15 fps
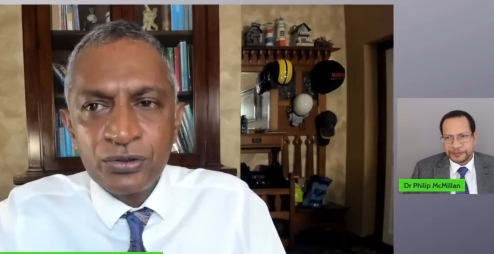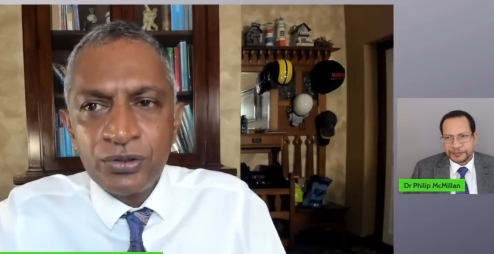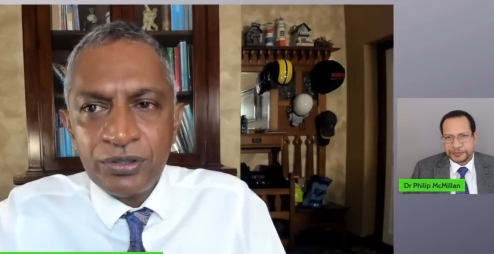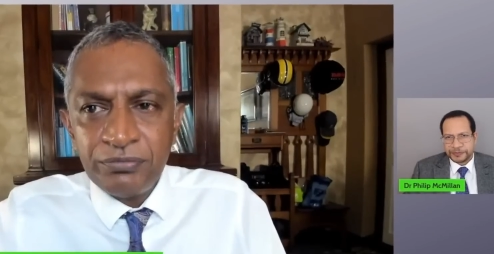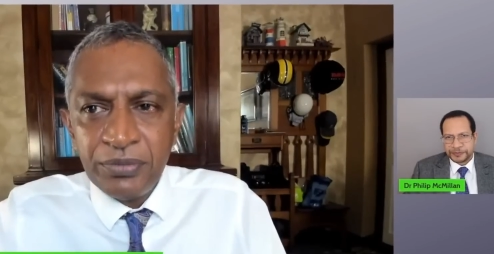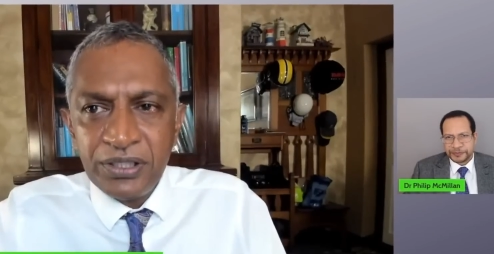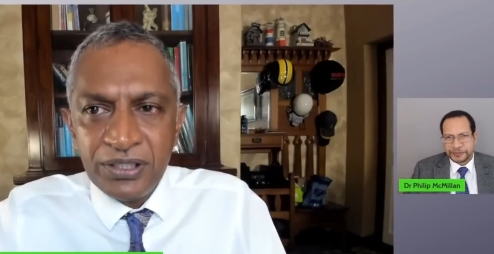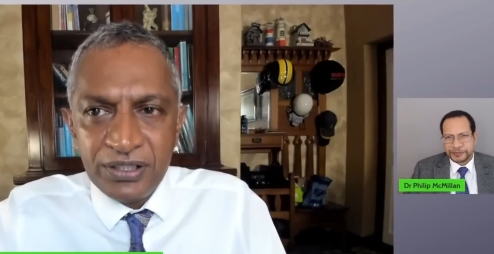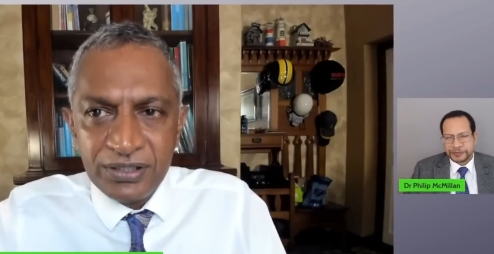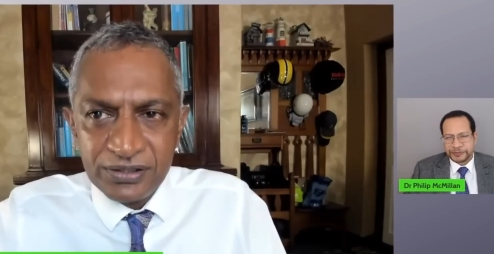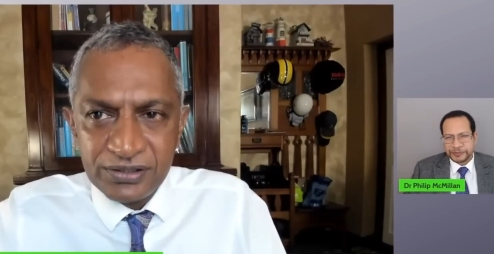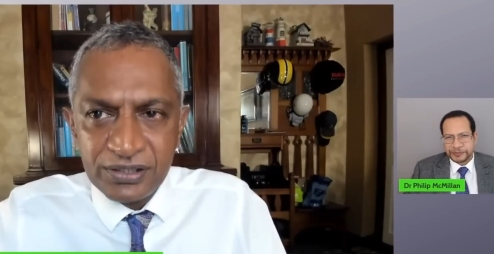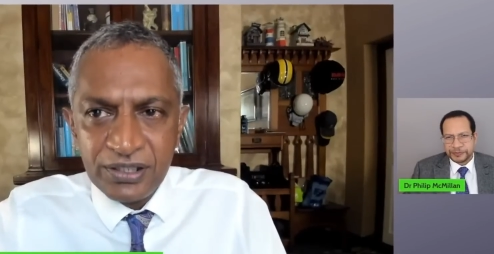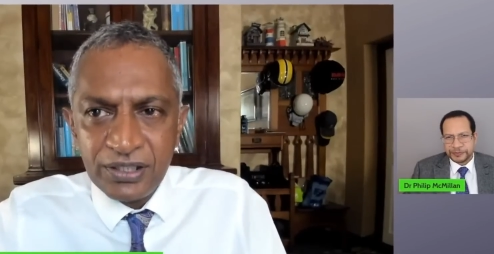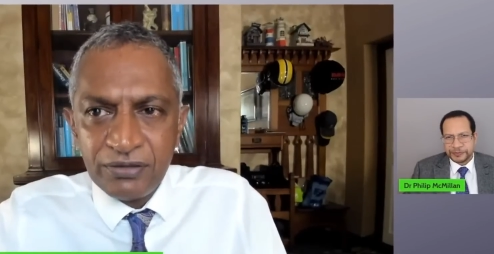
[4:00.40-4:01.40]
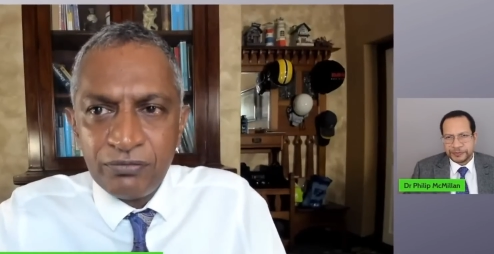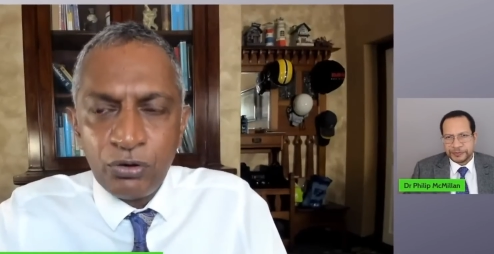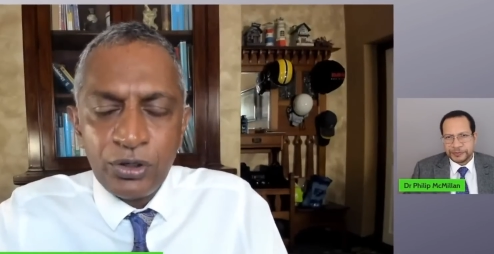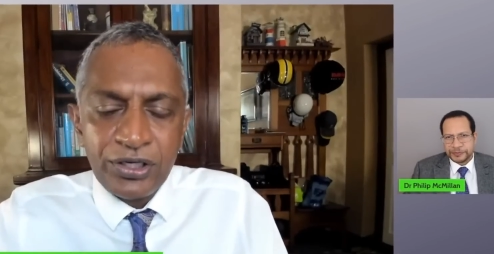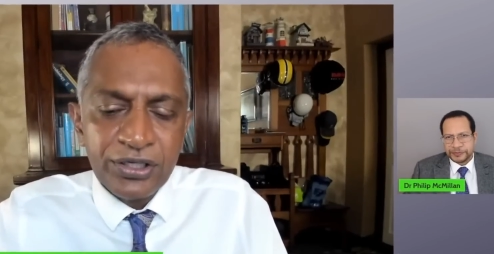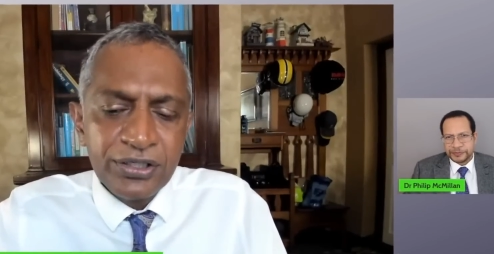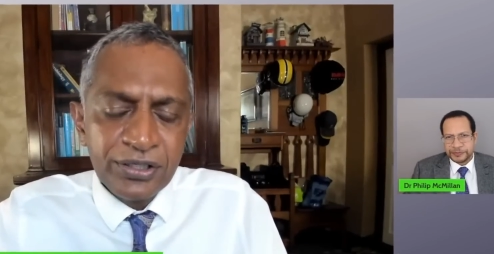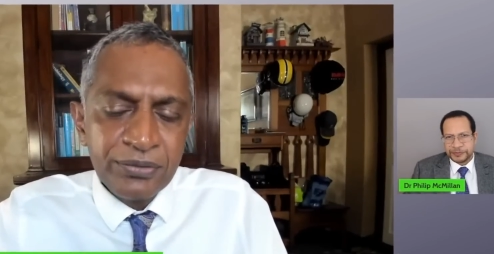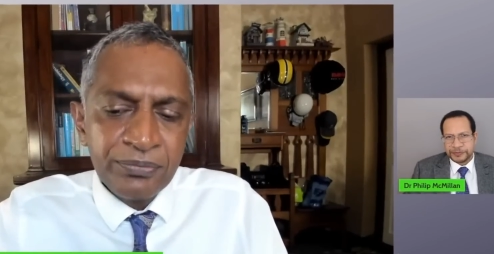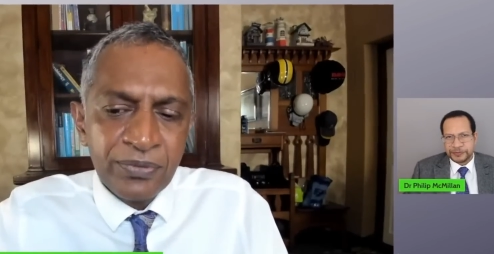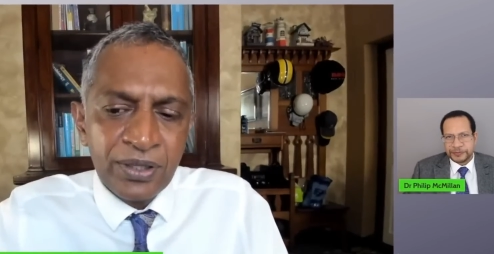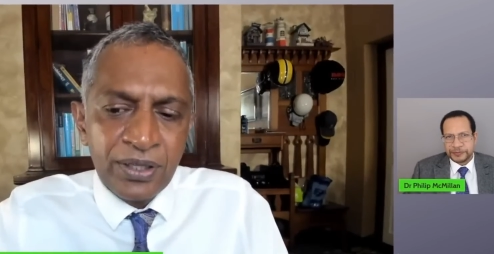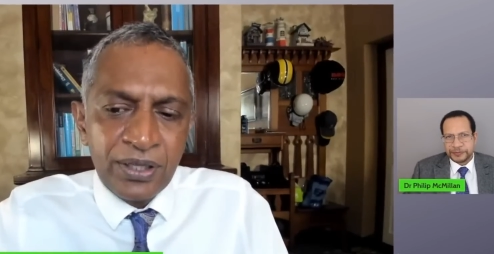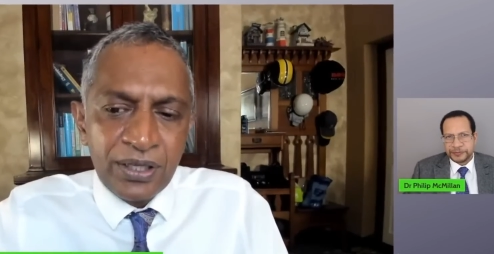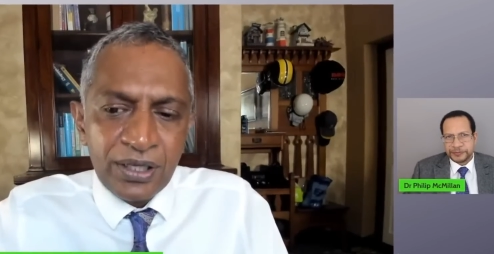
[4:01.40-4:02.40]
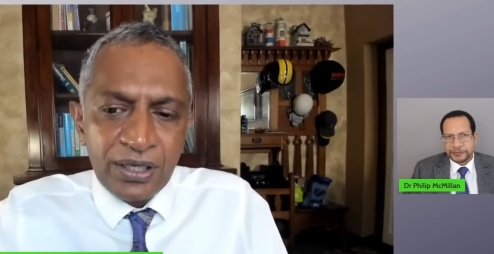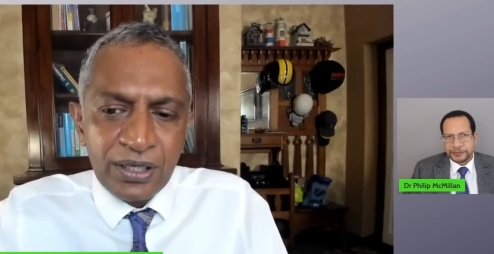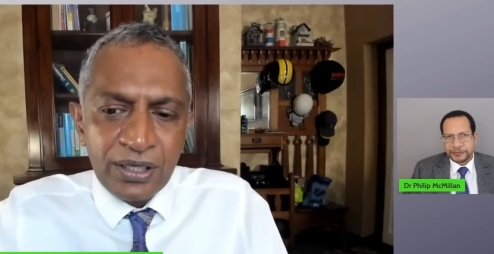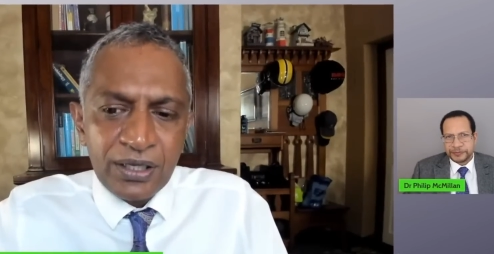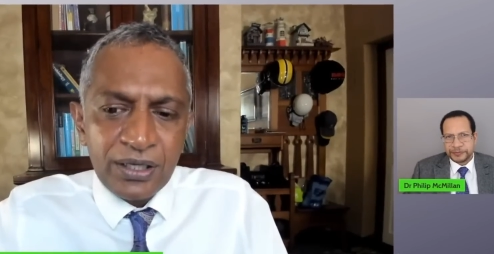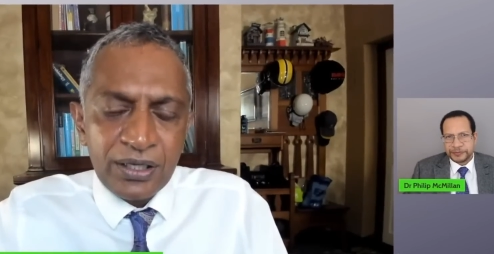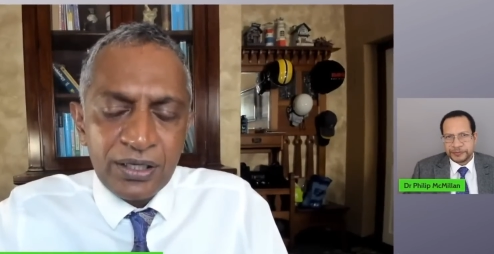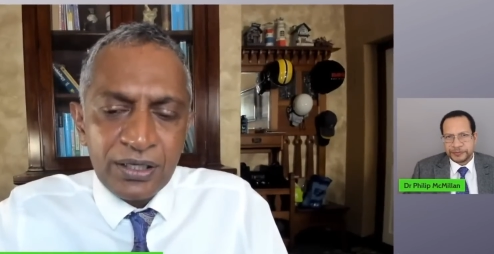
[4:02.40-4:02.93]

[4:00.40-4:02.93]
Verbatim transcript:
Speaker 1: could have been easily avoided. A